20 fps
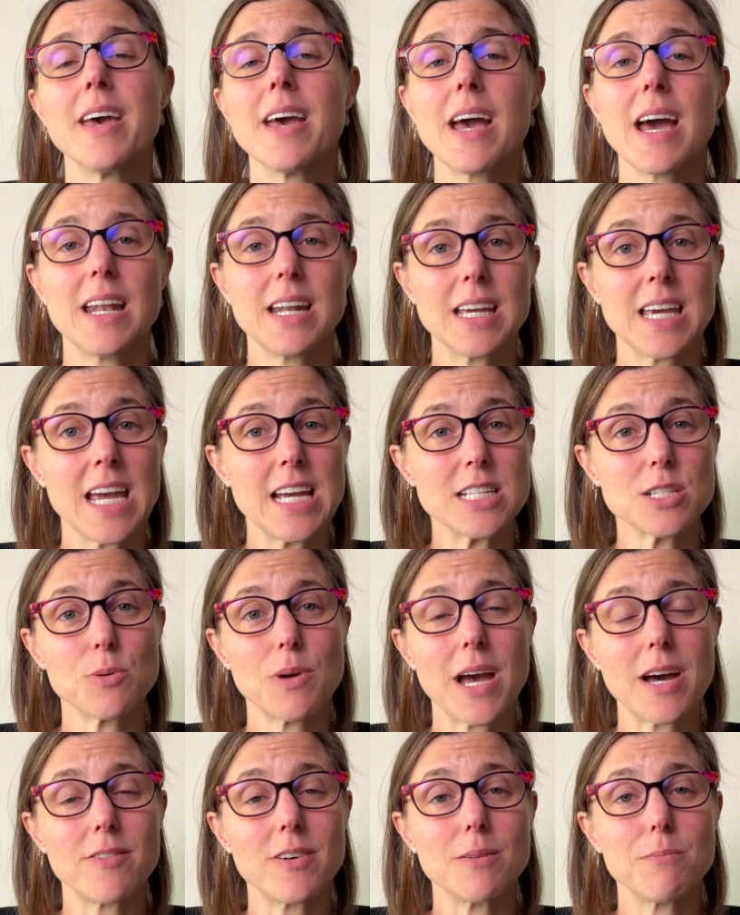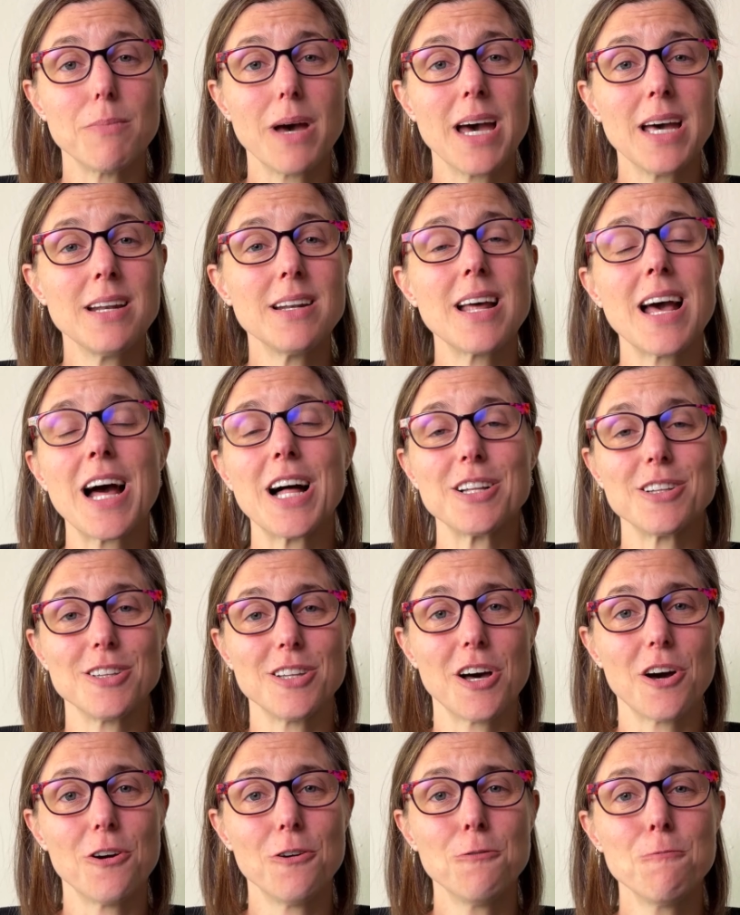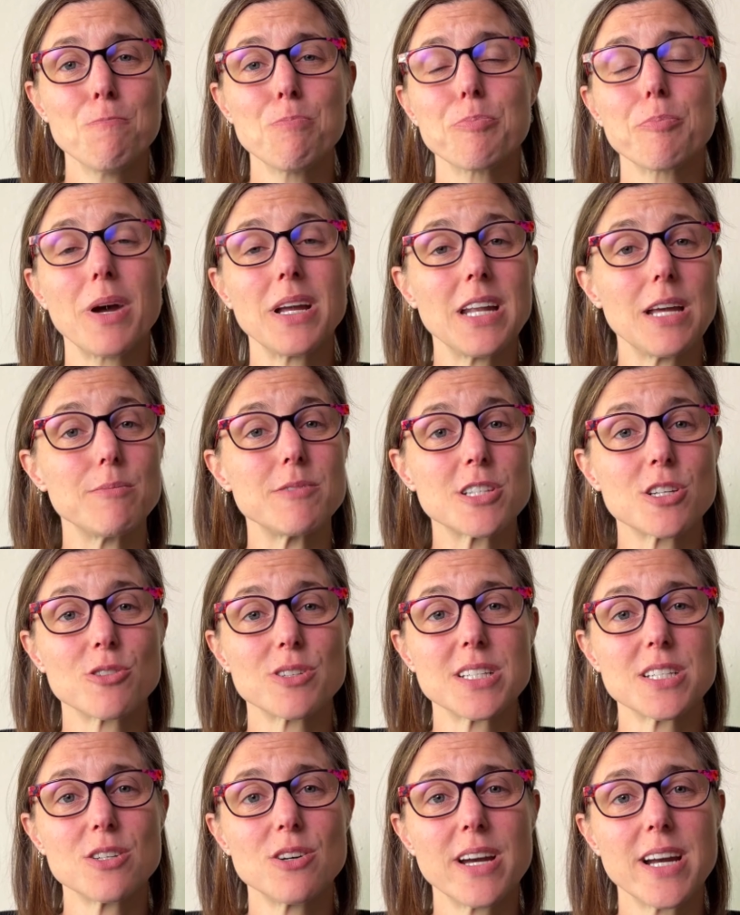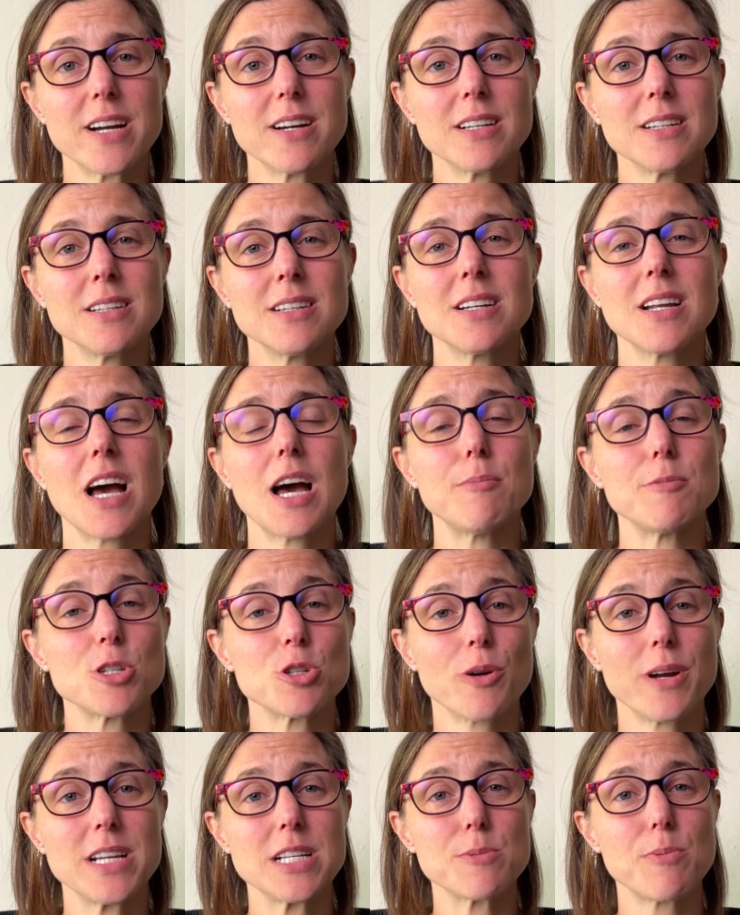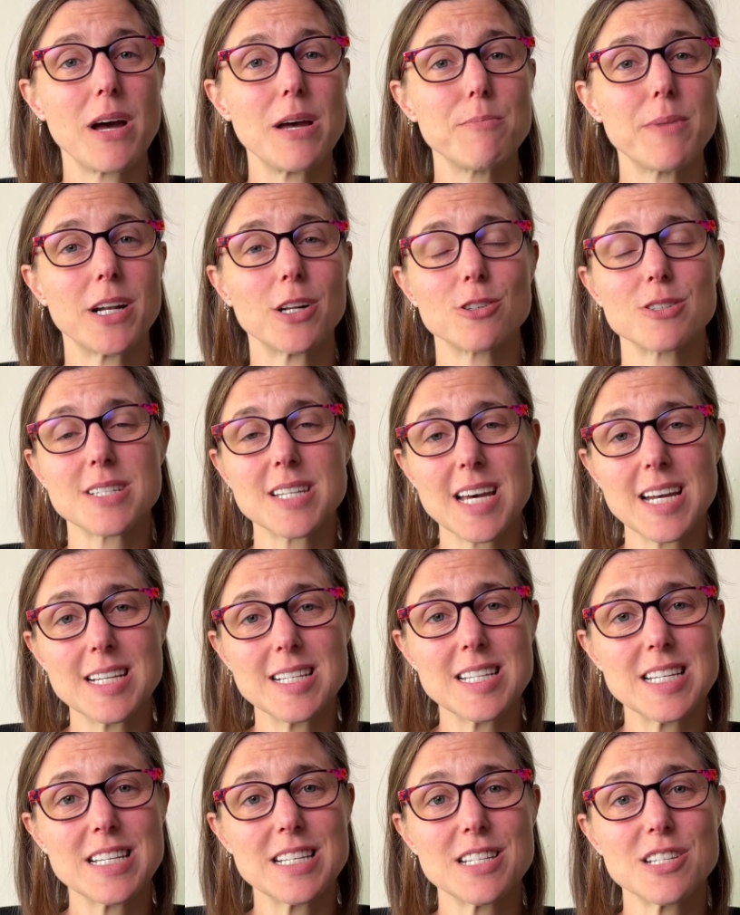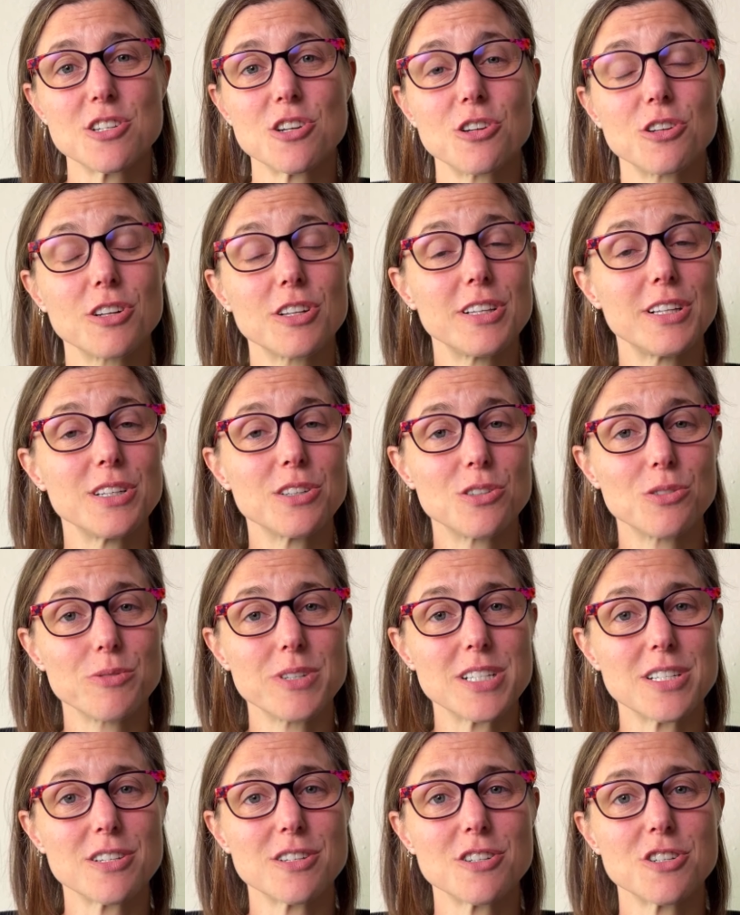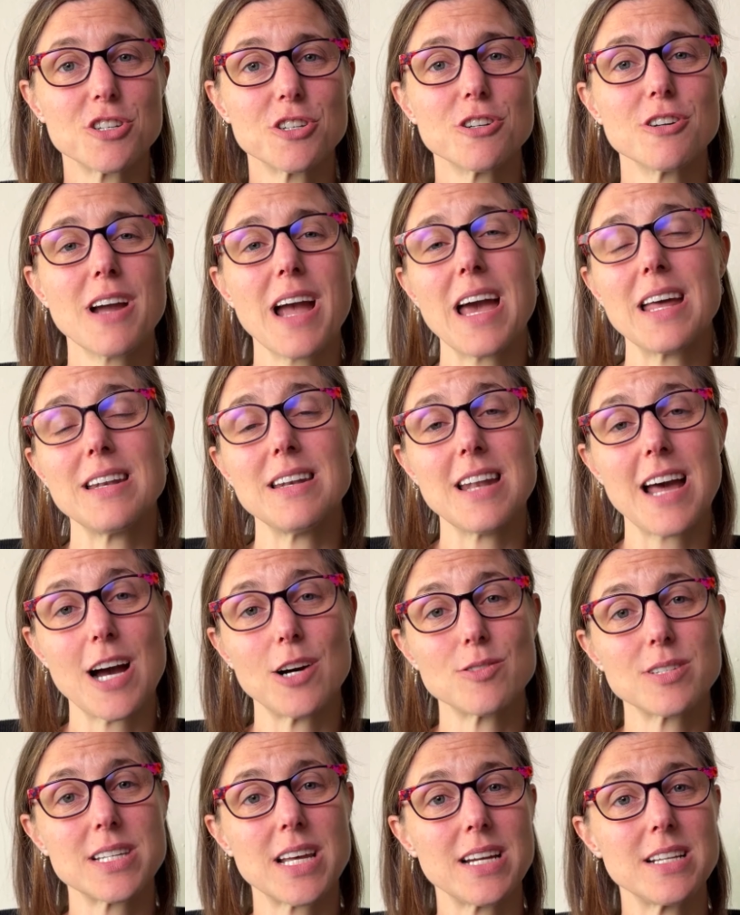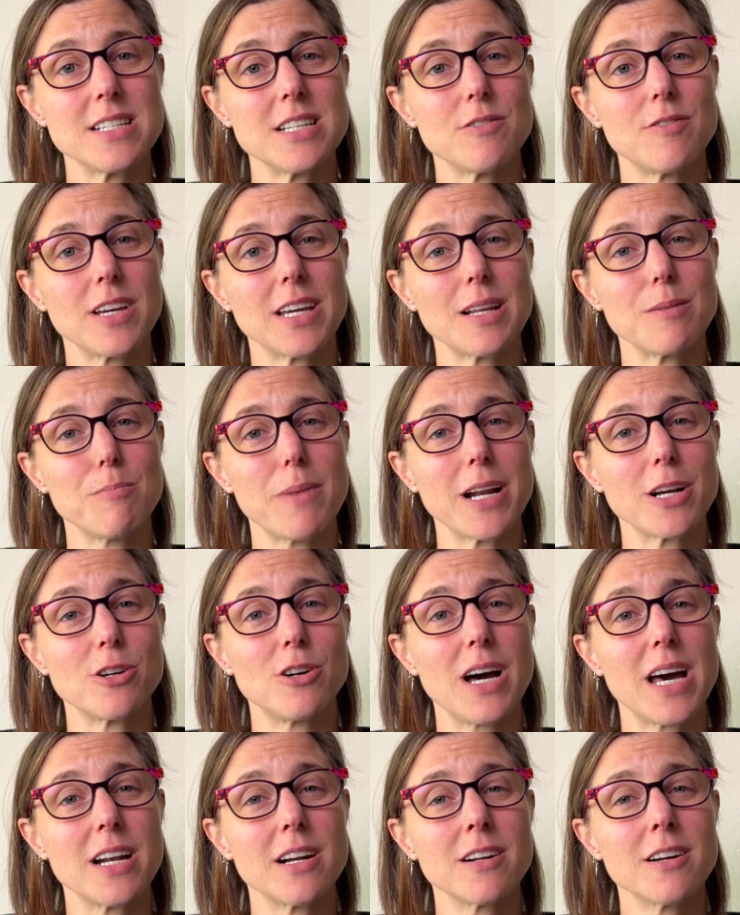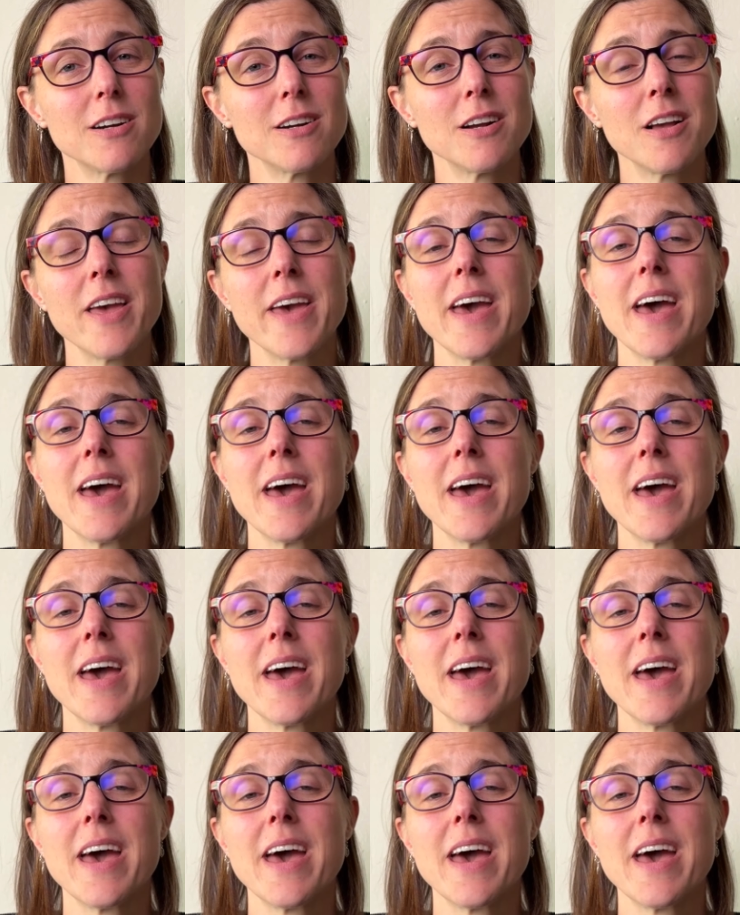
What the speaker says: And in case we haven't met, hello, my name is Crystal Heron. I'm a trained biomedical scientist turned clinical researcher and now scientific and medical editor.